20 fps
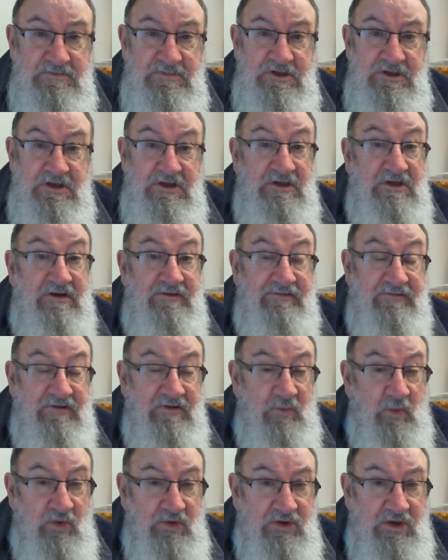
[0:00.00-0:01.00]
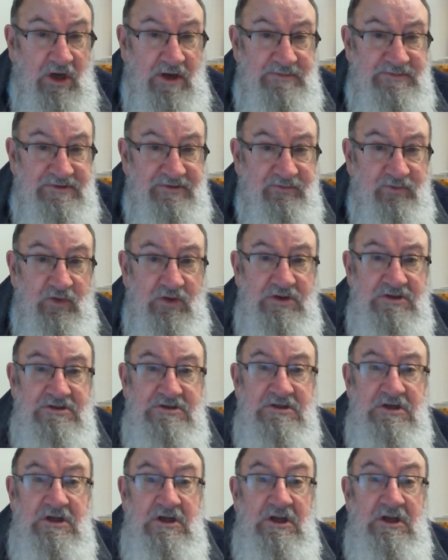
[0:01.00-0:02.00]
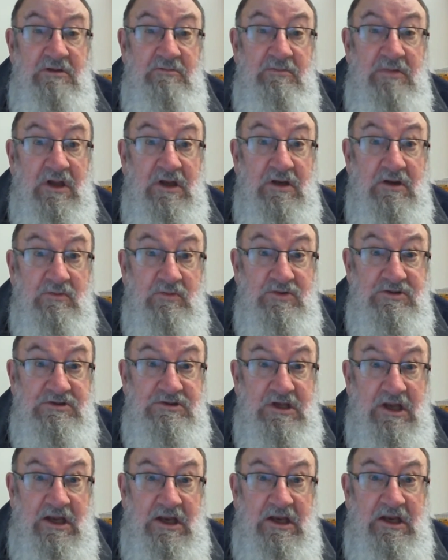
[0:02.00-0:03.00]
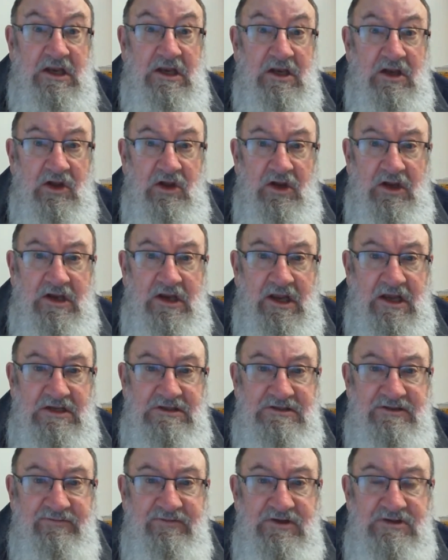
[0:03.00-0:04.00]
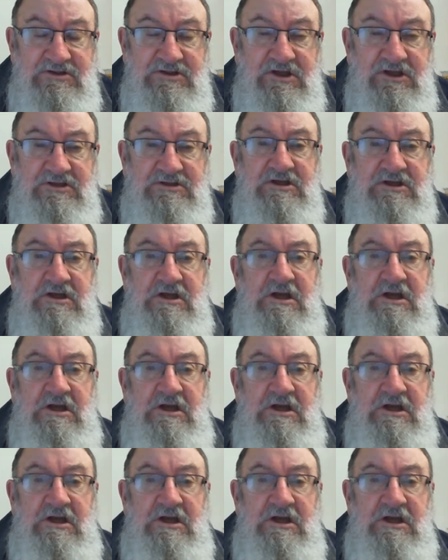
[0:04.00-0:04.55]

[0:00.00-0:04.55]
Different types of words, but it was done in the early days of the church,